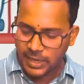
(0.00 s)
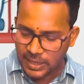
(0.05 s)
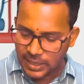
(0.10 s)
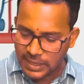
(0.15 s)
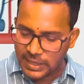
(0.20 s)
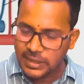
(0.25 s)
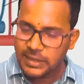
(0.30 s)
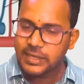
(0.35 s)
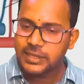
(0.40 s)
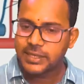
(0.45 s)

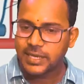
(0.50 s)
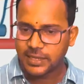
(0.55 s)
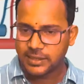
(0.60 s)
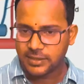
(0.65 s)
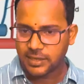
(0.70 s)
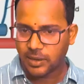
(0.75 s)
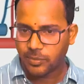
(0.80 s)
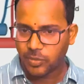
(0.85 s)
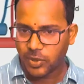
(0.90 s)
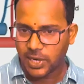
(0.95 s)
In this
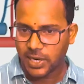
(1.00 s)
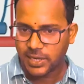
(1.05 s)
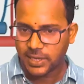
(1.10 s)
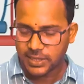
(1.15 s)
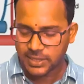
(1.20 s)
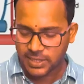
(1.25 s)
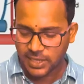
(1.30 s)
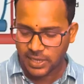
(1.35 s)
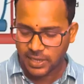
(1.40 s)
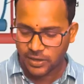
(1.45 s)
example, let
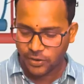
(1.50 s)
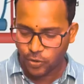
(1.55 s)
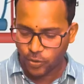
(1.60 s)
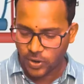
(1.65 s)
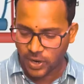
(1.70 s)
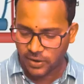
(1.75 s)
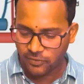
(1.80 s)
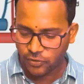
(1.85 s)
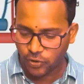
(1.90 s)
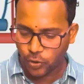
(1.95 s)
us say you
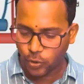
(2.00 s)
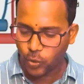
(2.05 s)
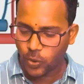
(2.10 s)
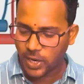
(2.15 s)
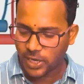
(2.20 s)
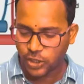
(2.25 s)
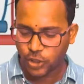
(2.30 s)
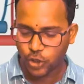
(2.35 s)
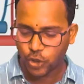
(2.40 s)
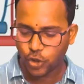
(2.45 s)
have two
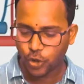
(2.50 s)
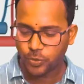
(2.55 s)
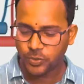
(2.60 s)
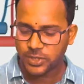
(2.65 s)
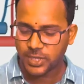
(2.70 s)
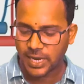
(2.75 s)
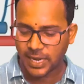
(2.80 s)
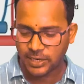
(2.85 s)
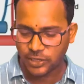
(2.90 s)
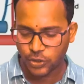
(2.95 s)
angiosomes,
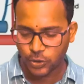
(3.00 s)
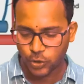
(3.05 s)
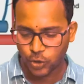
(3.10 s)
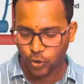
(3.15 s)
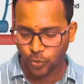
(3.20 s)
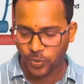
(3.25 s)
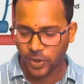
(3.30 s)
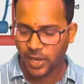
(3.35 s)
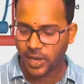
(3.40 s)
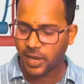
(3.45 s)

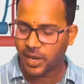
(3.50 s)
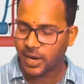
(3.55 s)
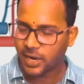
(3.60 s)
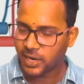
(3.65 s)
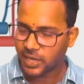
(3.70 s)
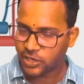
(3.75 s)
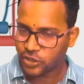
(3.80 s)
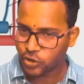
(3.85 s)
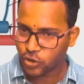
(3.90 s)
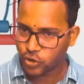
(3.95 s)
angiosome A and
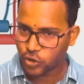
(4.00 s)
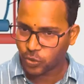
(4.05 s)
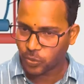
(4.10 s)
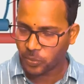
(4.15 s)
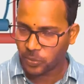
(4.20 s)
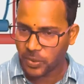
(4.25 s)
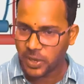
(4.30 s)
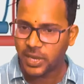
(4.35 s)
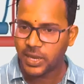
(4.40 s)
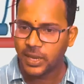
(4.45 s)

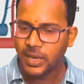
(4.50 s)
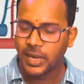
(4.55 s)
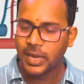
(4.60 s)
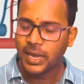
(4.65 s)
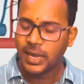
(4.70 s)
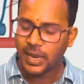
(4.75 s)
angiosome B,